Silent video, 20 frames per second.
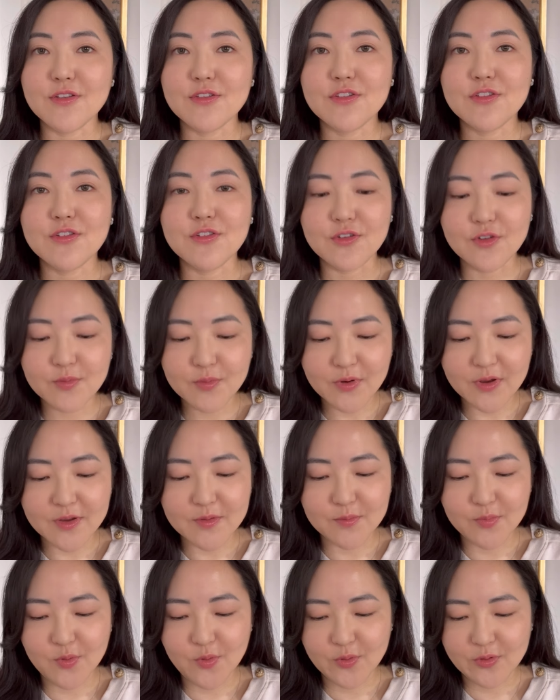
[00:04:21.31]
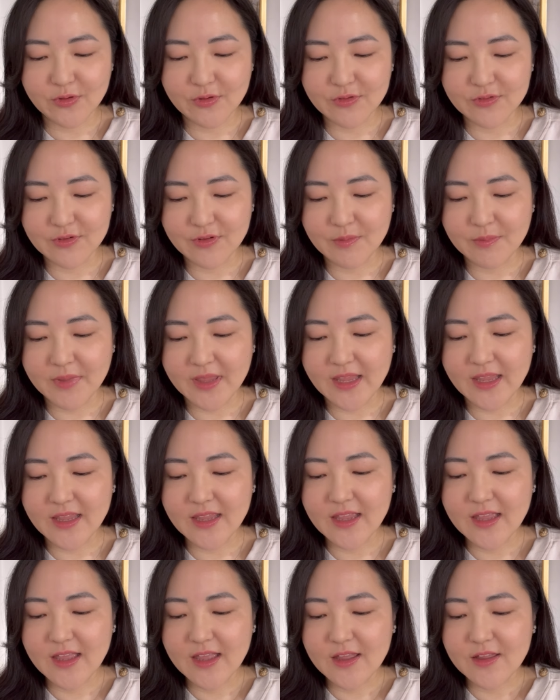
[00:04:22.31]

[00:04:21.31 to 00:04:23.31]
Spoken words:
super important to me.